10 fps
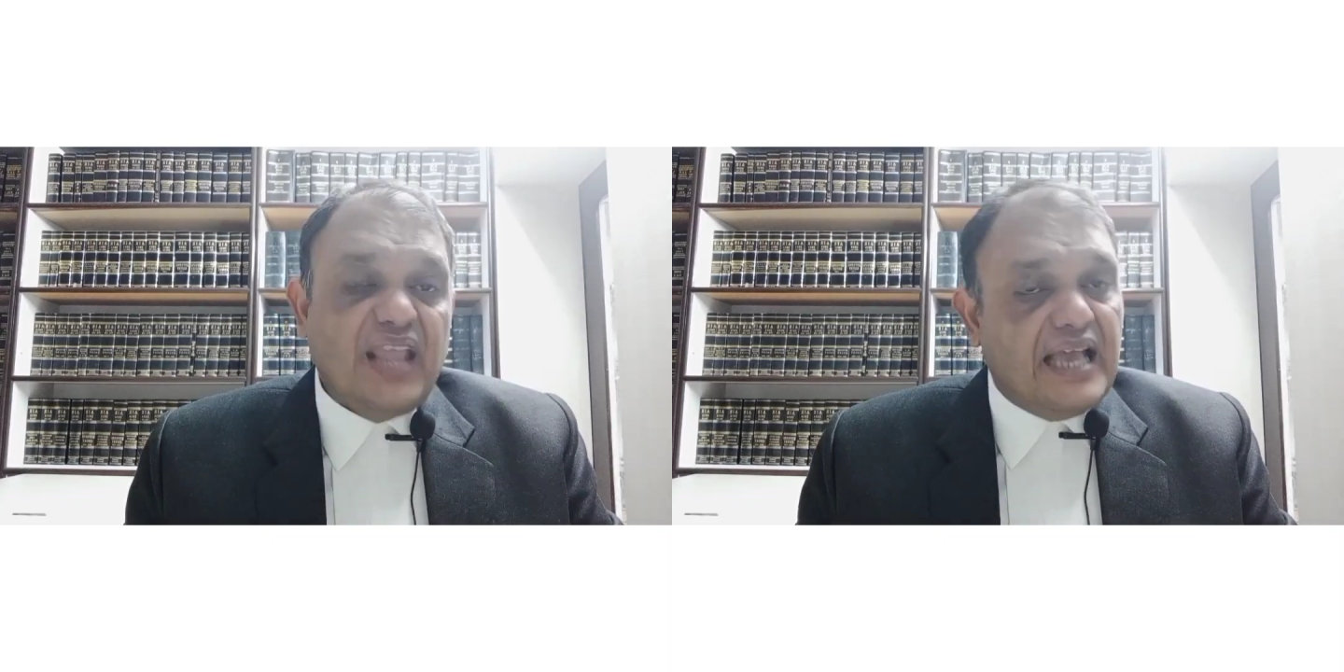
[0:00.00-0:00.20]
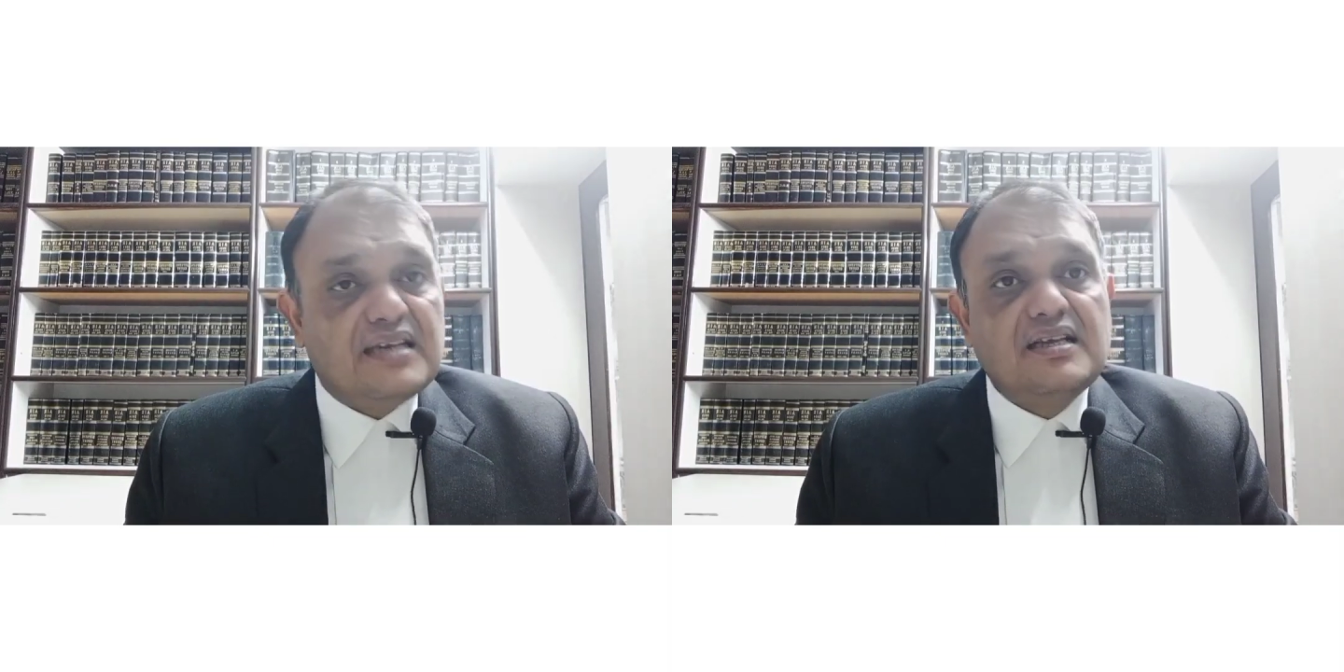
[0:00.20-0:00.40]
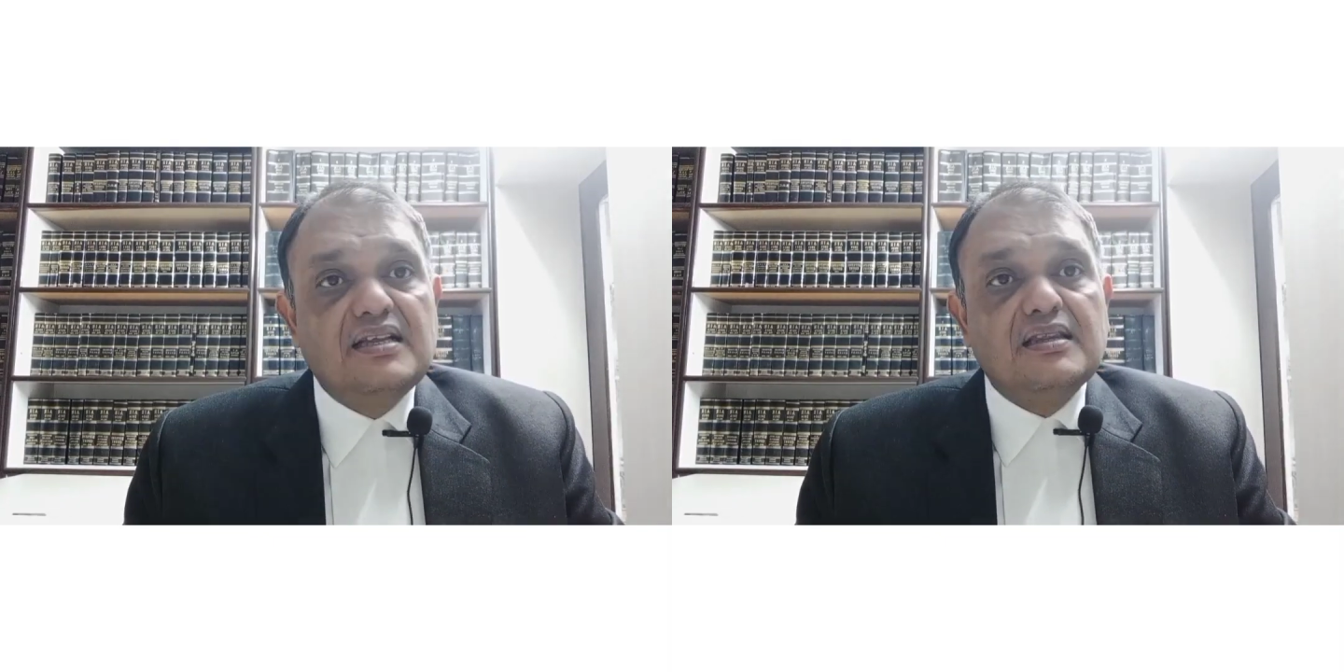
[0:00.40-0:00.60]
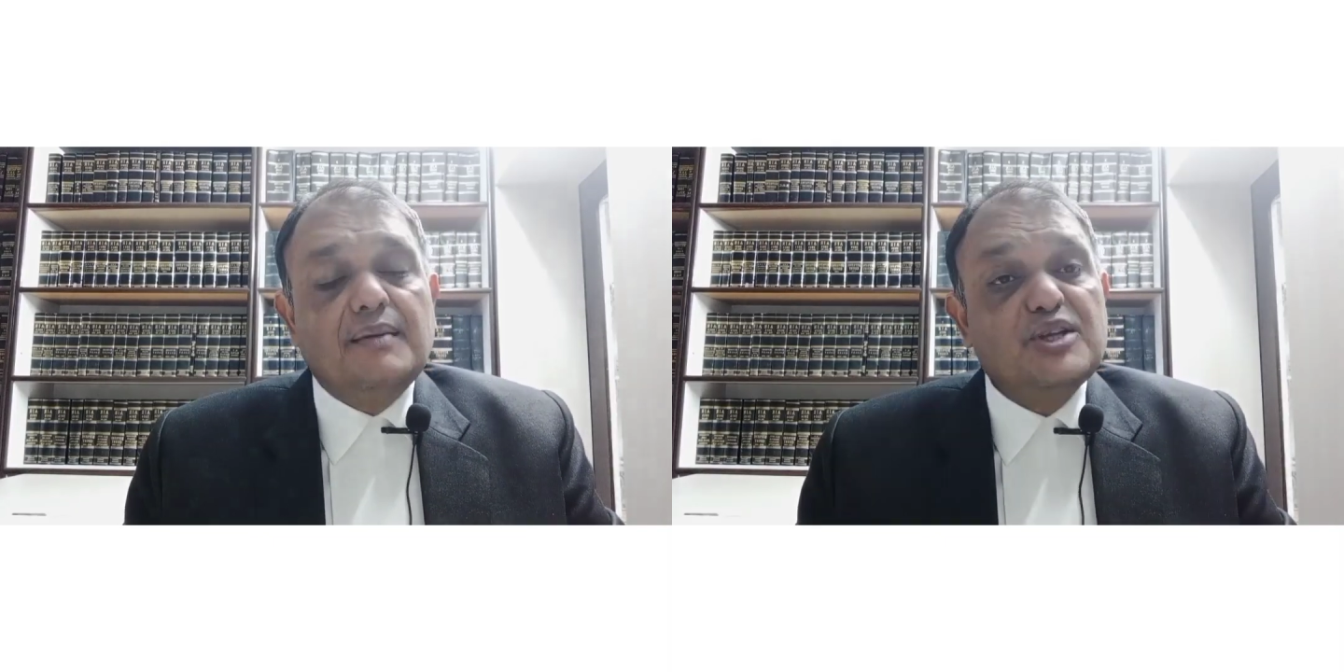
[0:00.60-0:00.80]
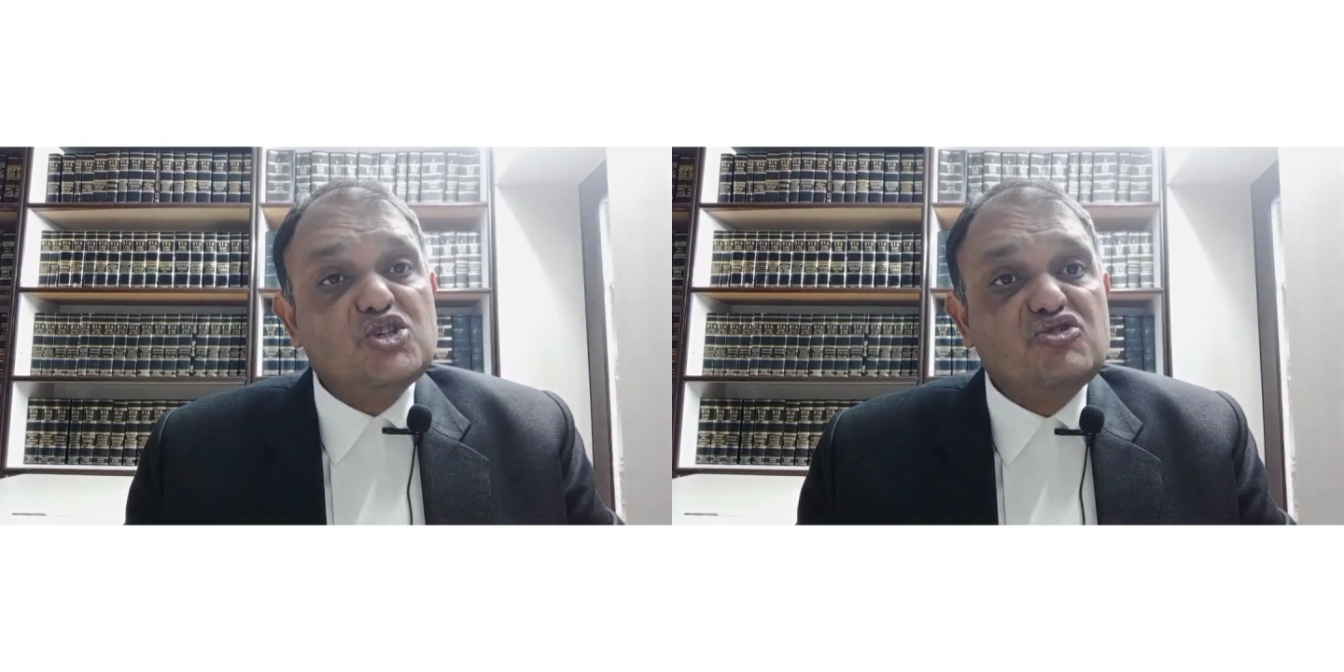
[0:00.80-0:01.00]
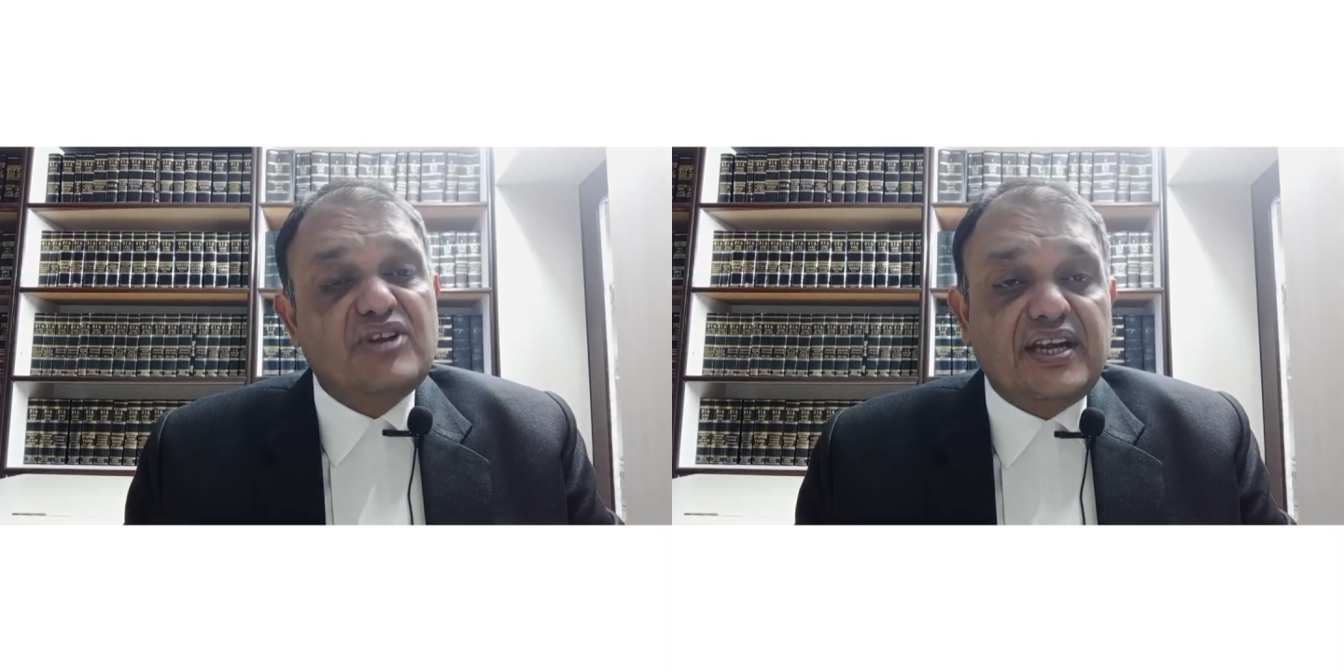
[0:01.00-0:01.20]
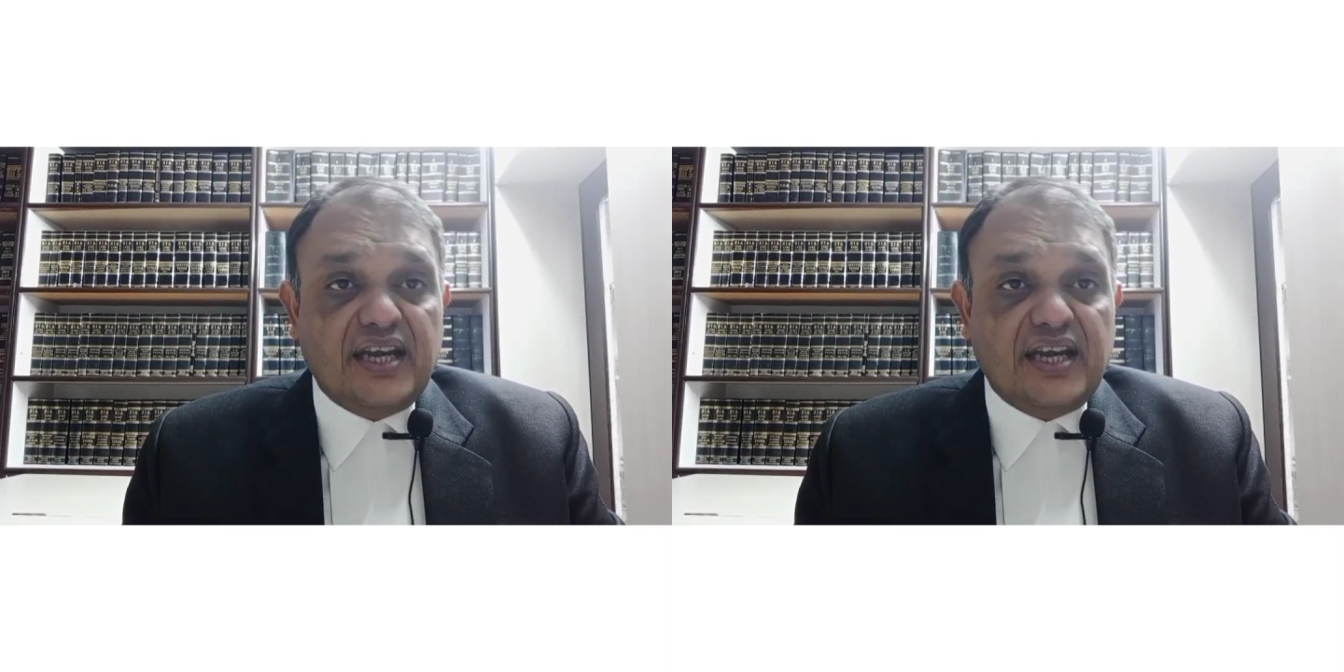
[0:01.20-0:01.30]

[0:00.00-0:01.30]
and the magistrate